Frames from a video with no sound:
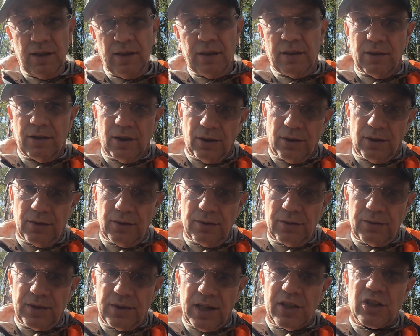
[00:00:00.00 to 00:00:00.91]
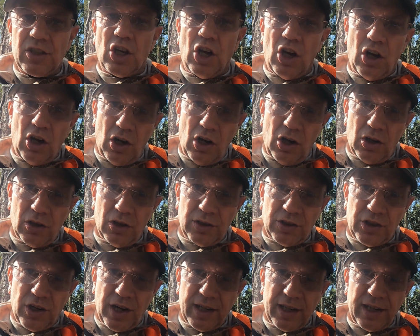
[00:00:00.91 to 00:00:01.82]
no, that's a
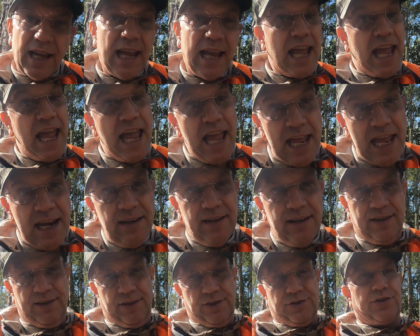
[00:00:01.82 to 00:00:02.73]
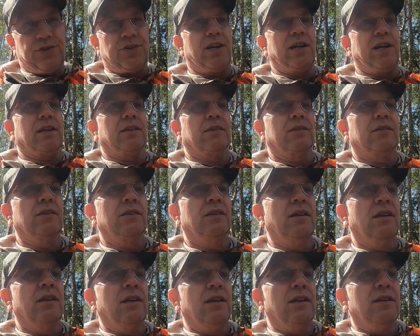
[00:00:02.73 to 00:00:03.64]
hog track and a deer track.
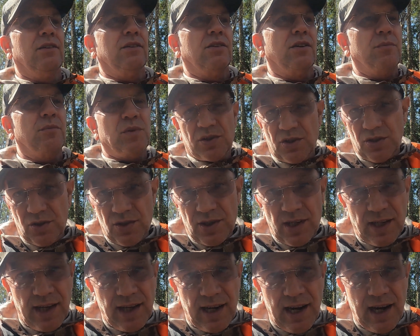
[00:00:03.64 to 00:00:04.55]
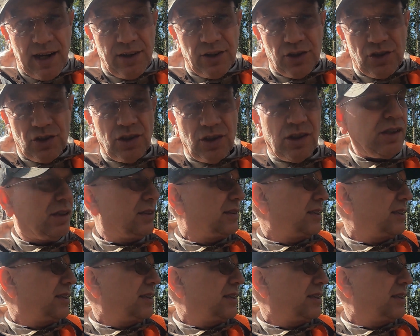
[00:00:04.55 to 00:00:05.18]
I mean, as soon as I got out of the truck,